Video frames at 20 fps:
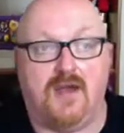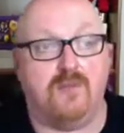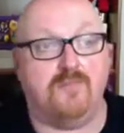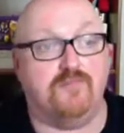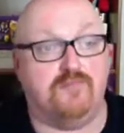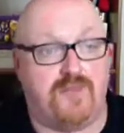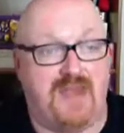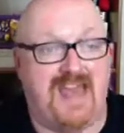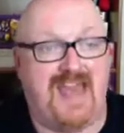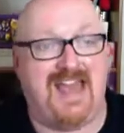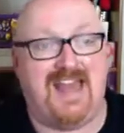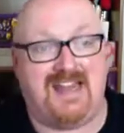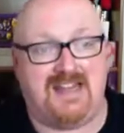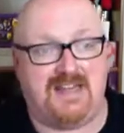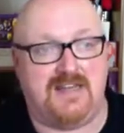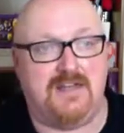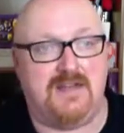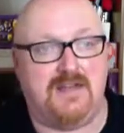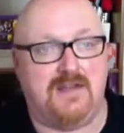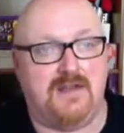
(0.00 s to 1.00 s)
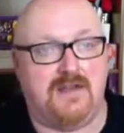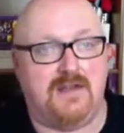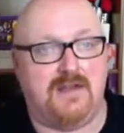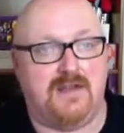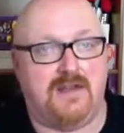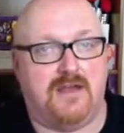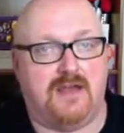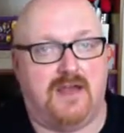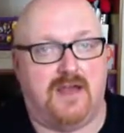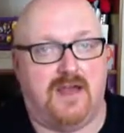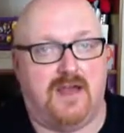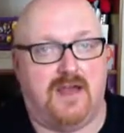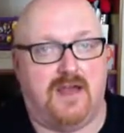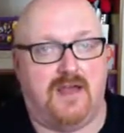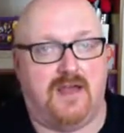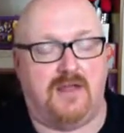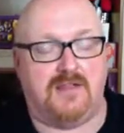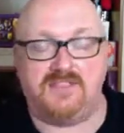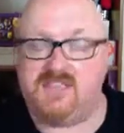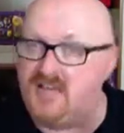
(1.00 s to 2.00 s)
Penn
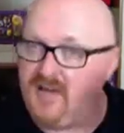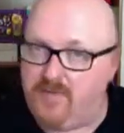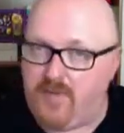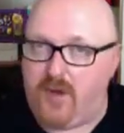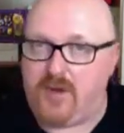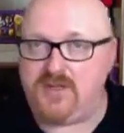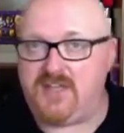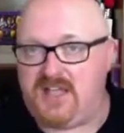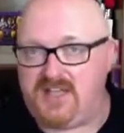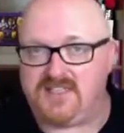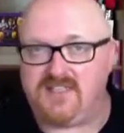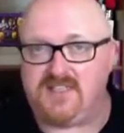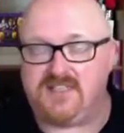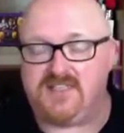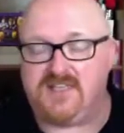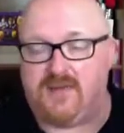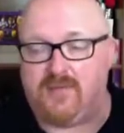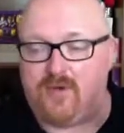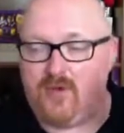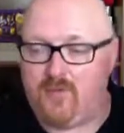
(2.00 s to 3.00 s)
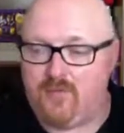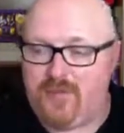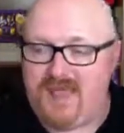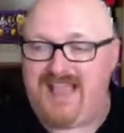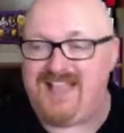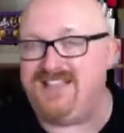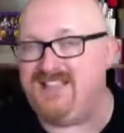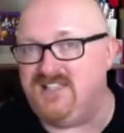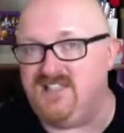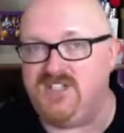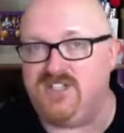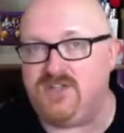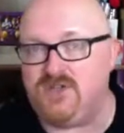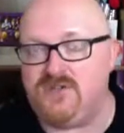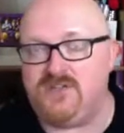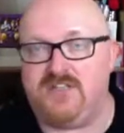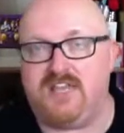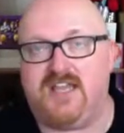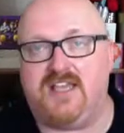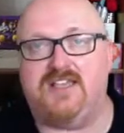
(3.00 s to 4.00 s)
did a podcast at the time called Penn's
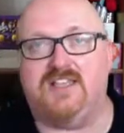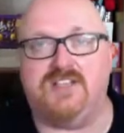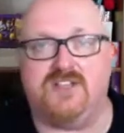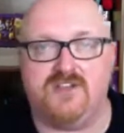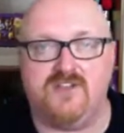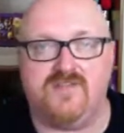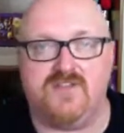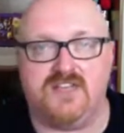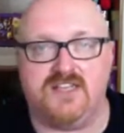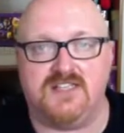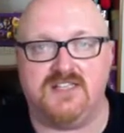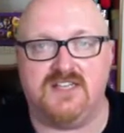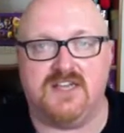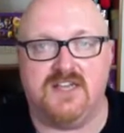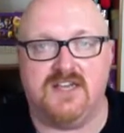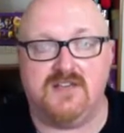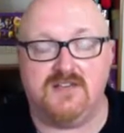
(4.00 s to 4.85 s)
Sunday Service.